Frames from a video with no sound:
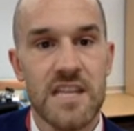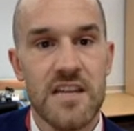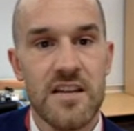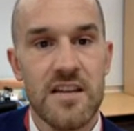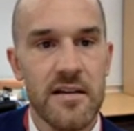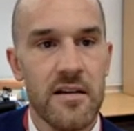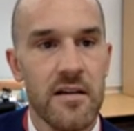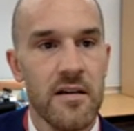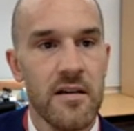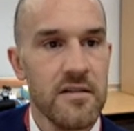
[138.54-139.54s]
All right.
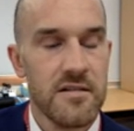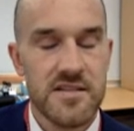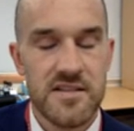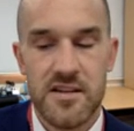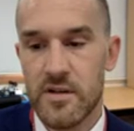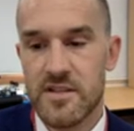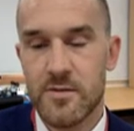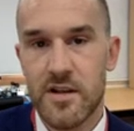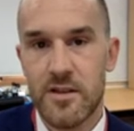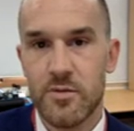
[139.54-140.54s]
Let's go into
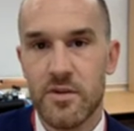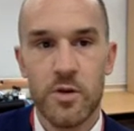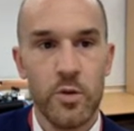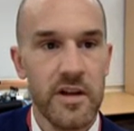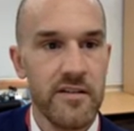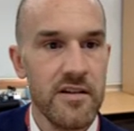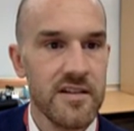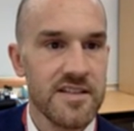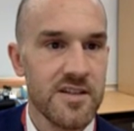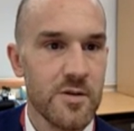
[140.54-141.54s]
another really cool area.
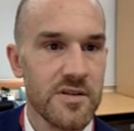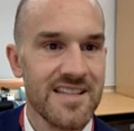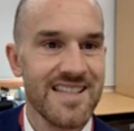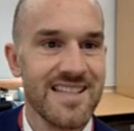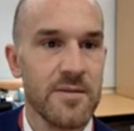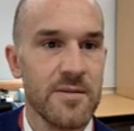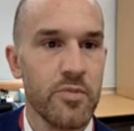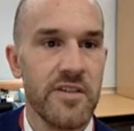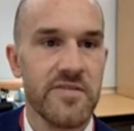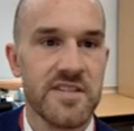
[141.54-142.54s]
Let's go into System
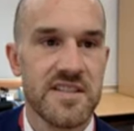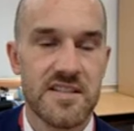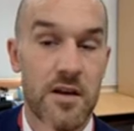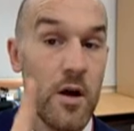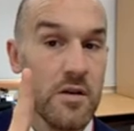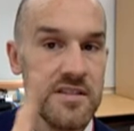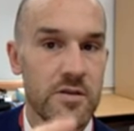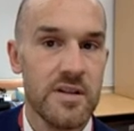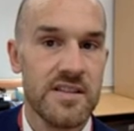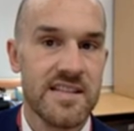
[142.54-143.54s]
Preferences,
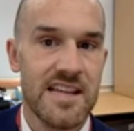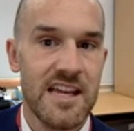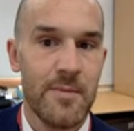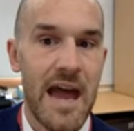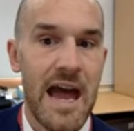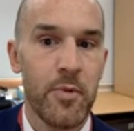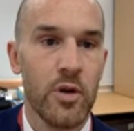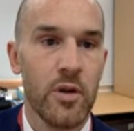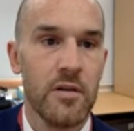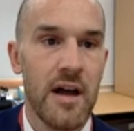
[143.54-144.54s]
also in the same
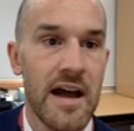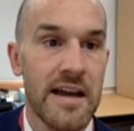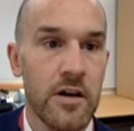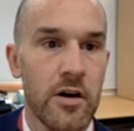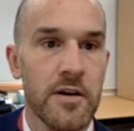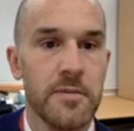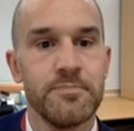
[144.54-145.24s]
Apple icon.